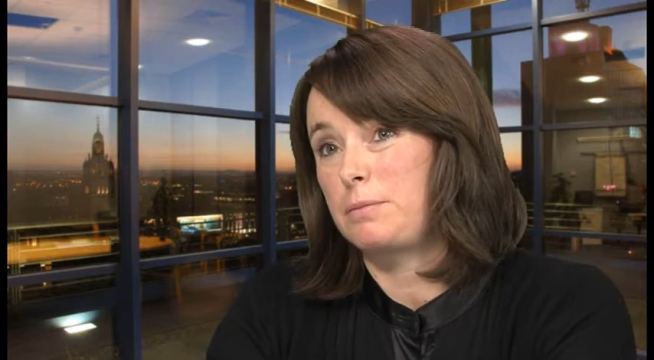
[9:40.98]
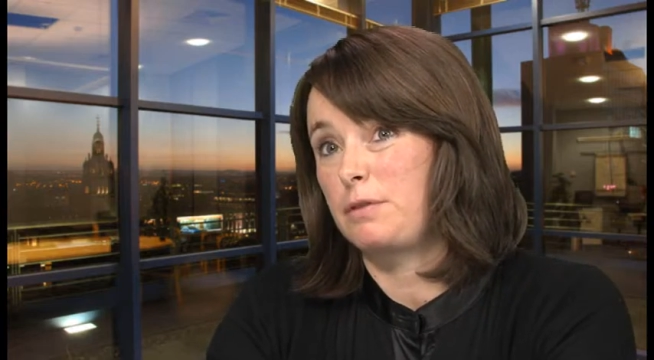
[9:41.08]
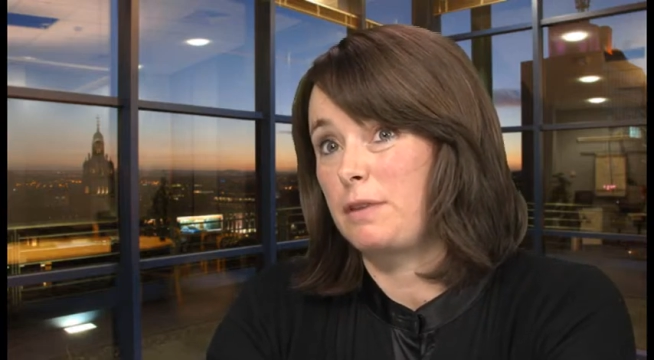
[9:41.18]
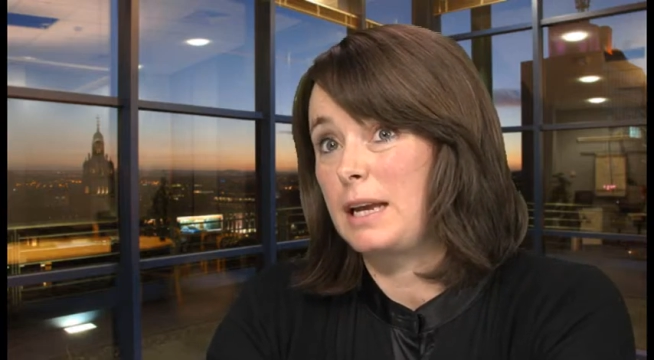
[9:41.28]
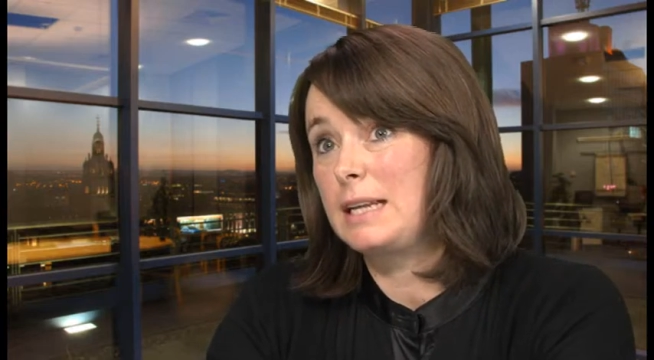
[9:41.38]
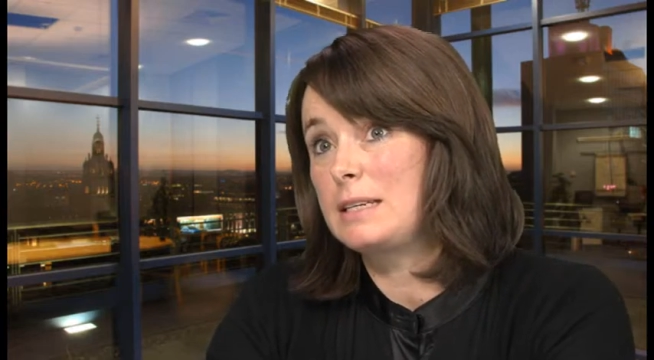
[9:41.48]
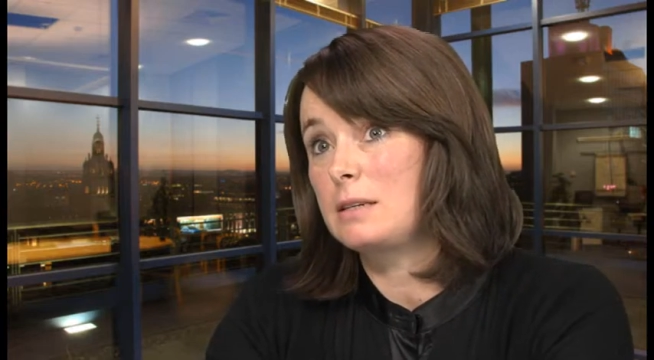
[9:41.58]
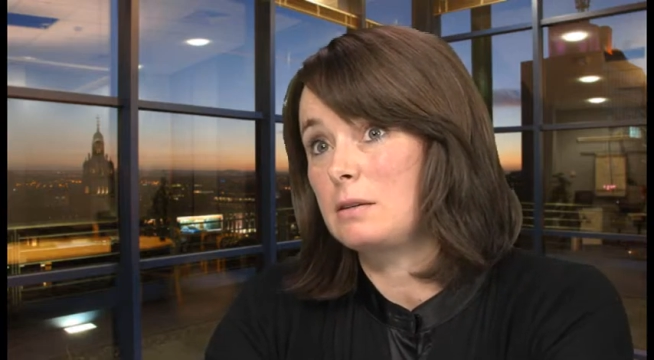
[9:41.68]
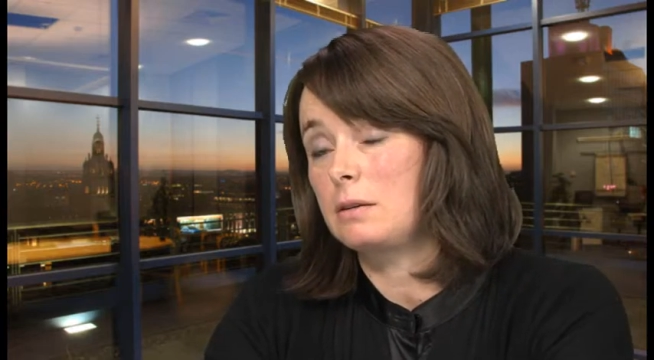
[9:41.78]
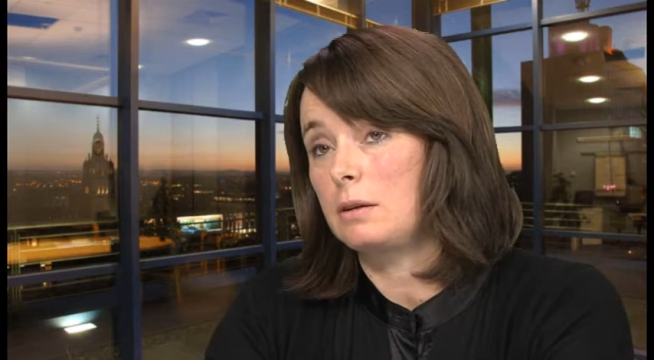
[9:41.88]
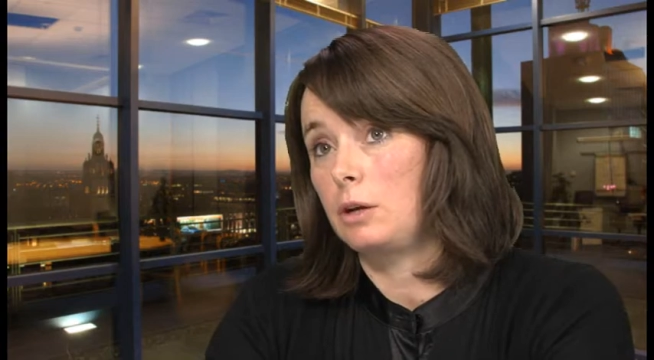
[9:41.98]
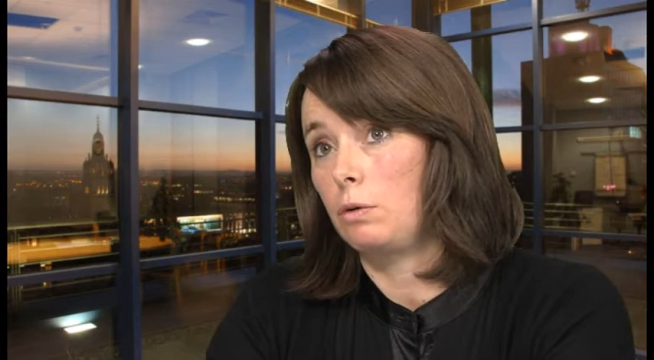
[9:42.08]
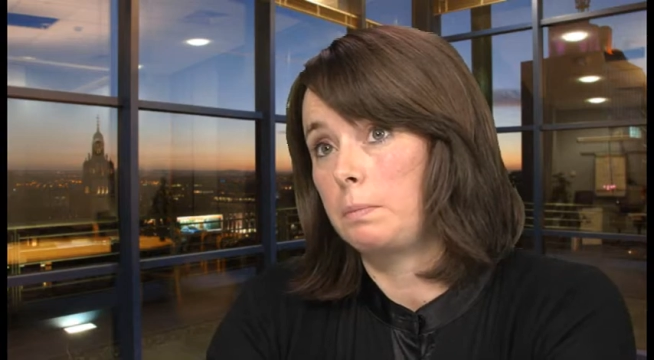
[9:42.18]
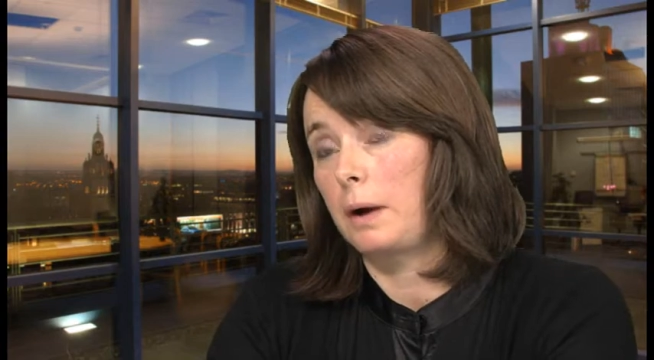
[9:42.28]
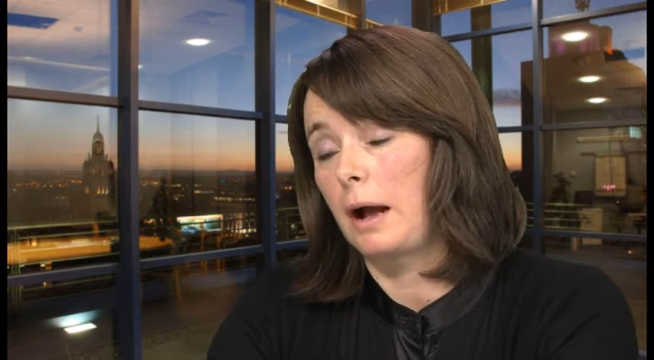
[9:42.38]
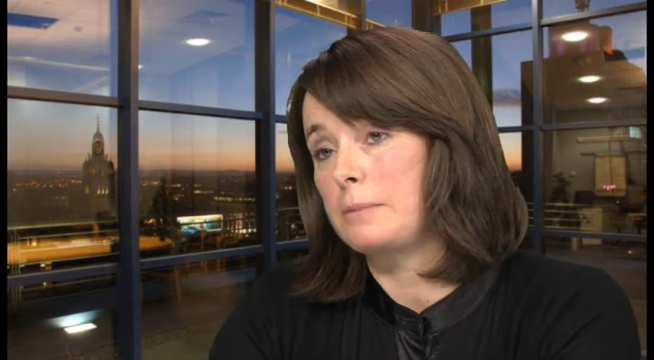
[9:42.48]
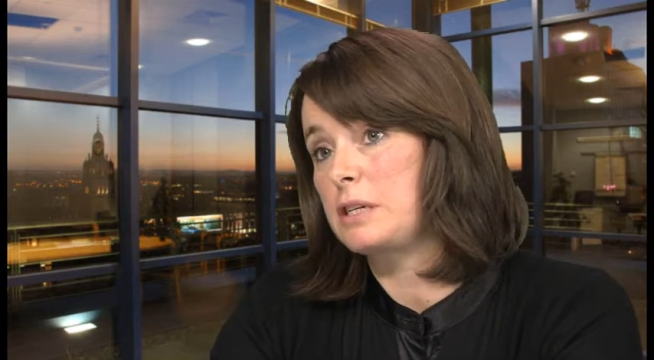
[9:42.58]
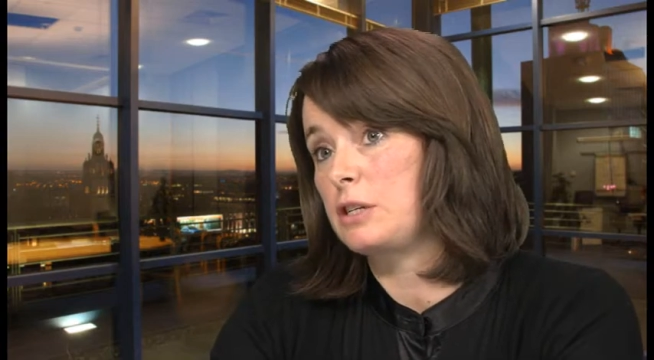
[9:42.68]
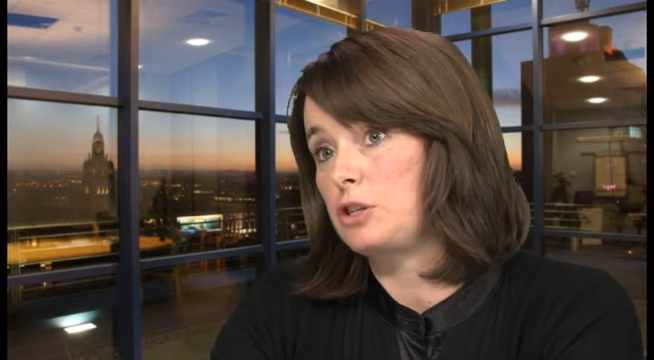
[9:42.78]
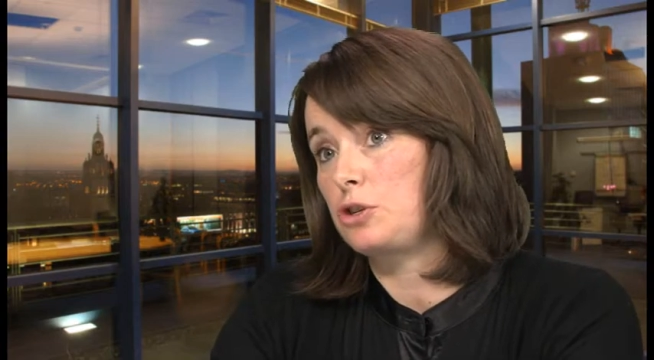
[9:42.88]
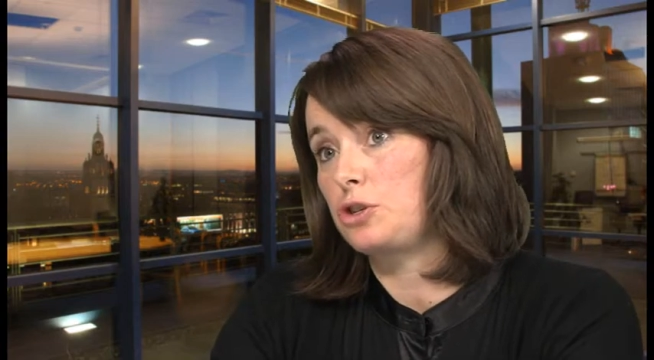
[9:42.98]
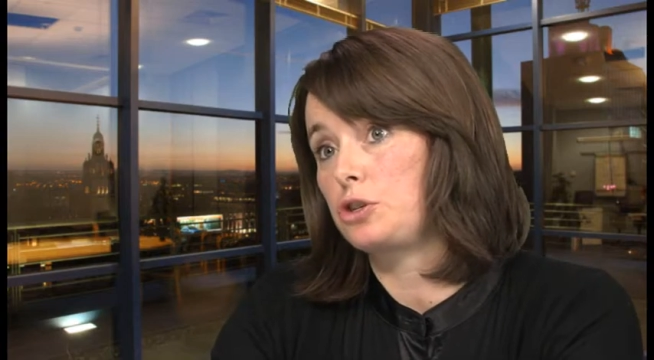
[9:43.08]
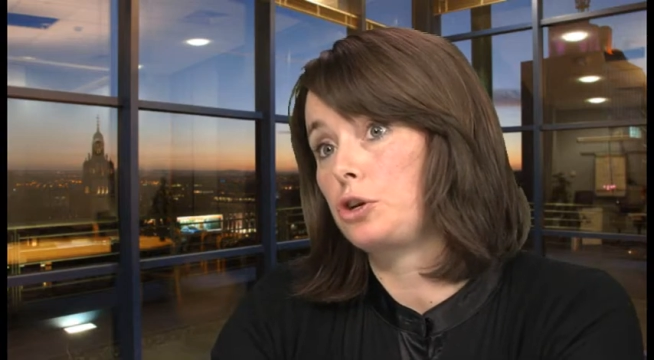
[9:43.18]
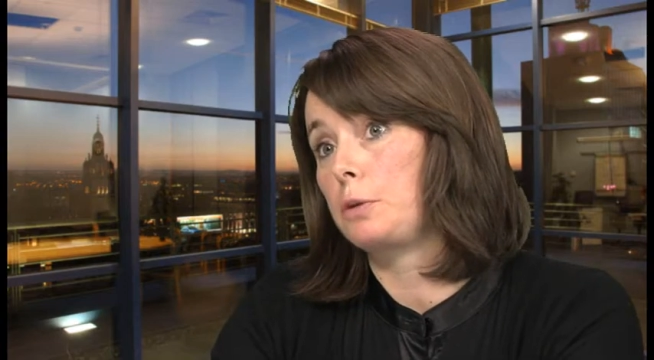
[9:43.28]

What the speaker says: provide, you know, perhaps the institution